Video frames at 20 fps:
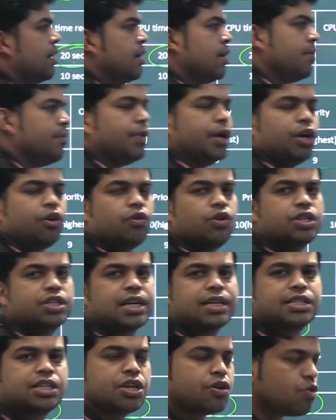P2 is
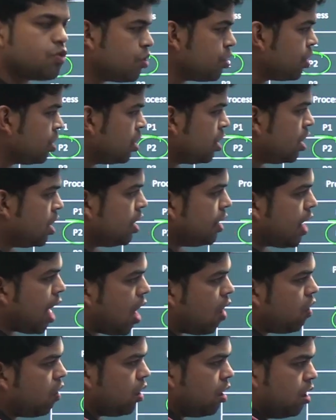executed.
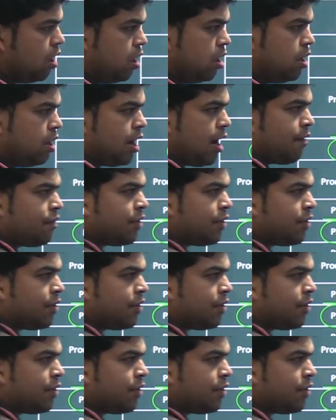Now after